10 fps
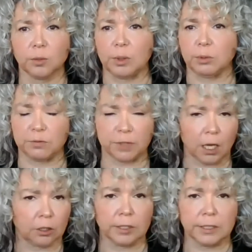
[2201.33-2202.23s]
people of
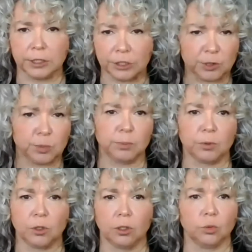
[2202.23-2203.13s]
color, Indigenous
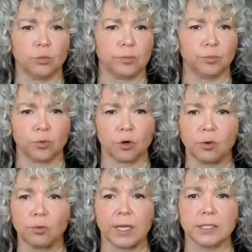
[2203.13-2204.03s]
people,
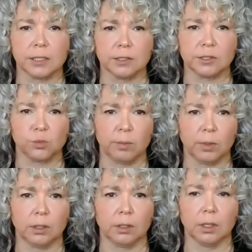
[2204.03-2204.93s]
rural residents,
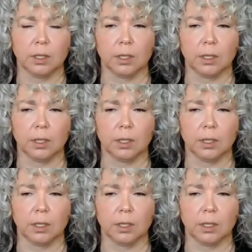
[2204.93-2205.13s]
women,